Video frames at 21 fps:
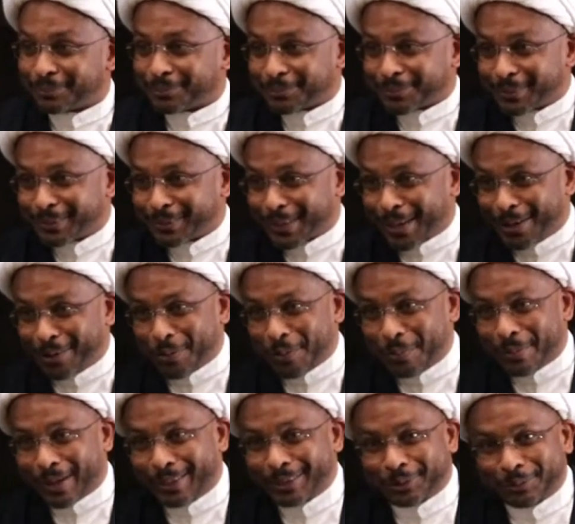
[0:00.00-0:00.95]
This kind of
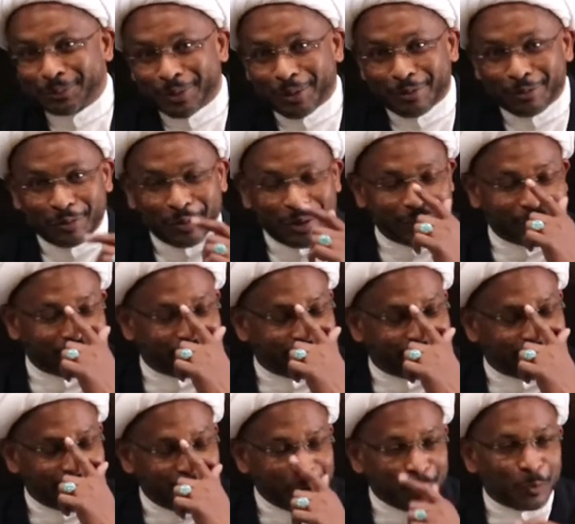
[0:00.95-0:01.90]
reminds me of
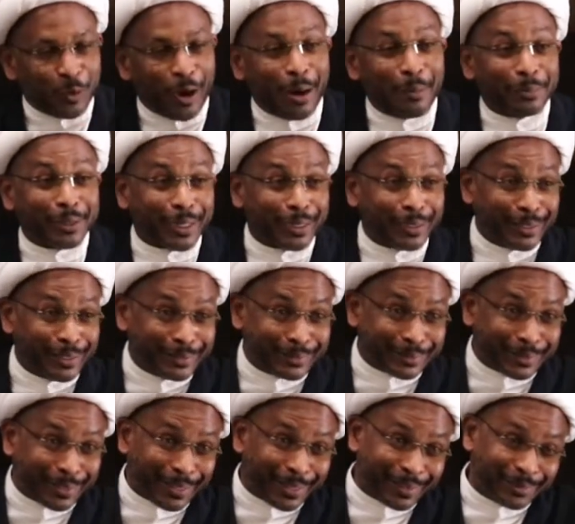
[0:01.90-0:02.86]
what Muhammad Ali
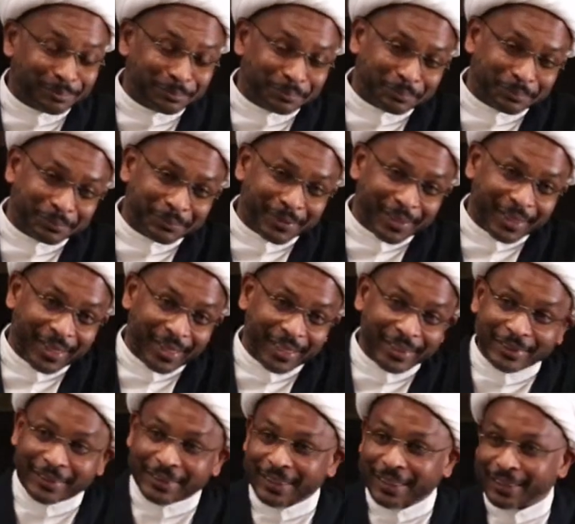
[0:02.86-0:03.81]
said. He
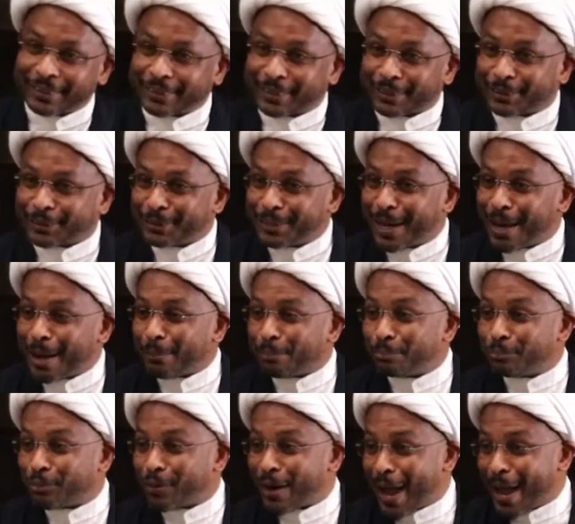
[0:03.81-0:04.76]
says, it's
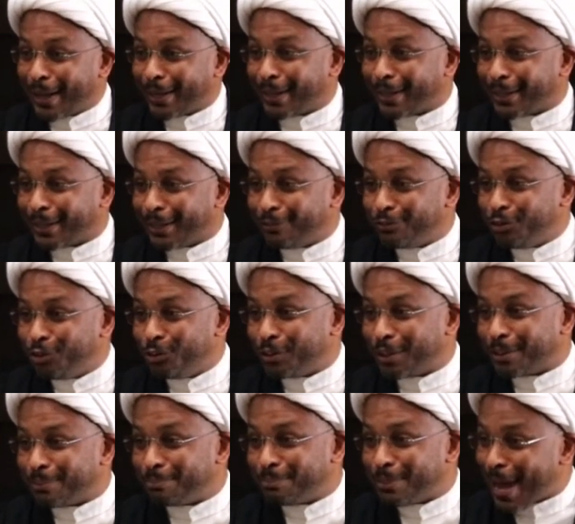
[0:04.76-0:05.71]
not bragging if you
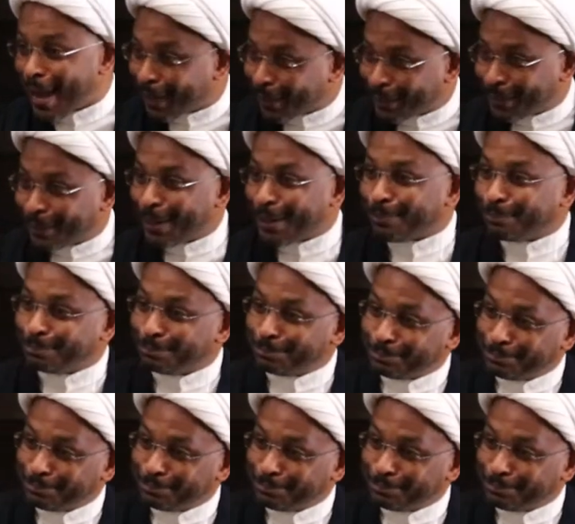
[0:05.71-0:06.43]
can back it up.